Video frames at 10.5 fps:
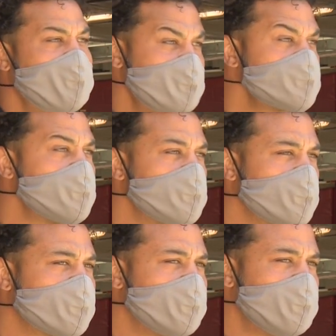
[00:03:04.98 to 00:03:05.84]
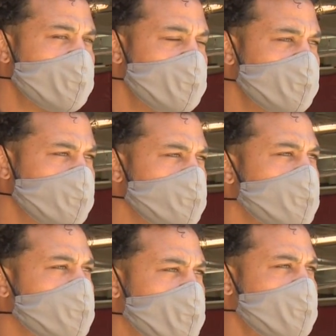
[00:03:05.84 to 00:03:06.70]
has been working and then
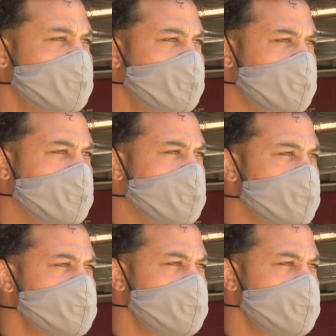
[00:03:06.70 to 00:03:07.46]
recreate that here in our